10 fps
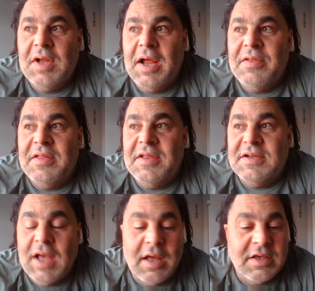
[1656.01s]
and then
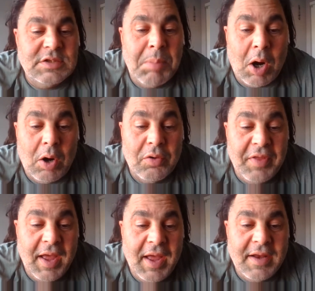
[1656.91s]
the Italians
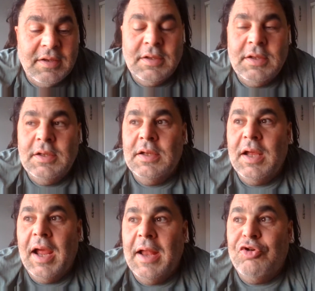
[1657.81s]
borrowed that
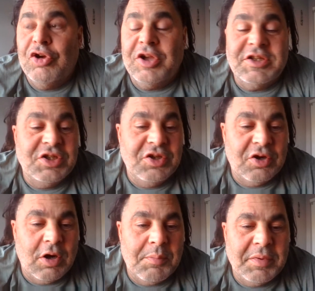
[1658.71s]
and took it to
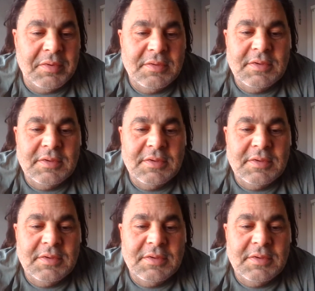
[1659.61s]
Europe.